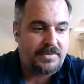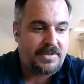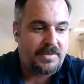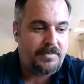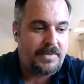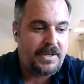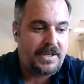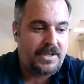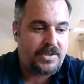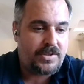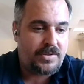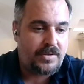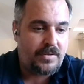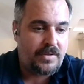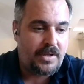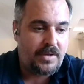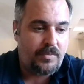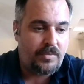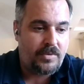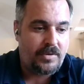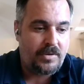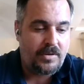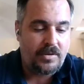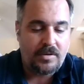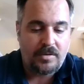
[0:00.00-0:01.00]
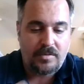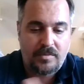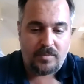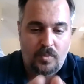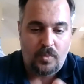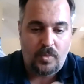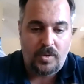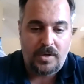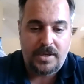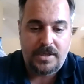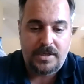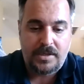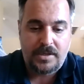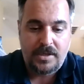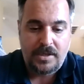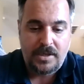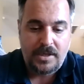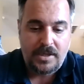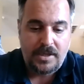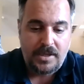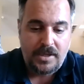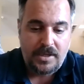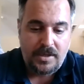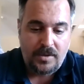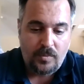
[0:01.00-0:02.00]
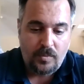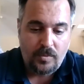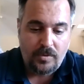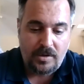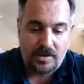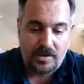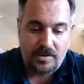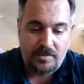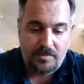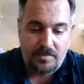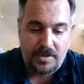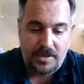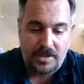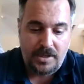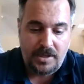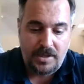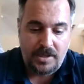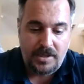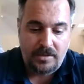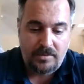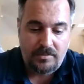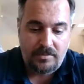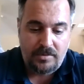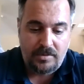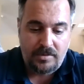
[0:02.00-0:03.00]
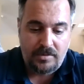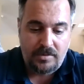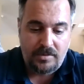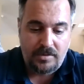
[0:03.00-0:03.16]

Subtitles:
to make sure that we're going to be,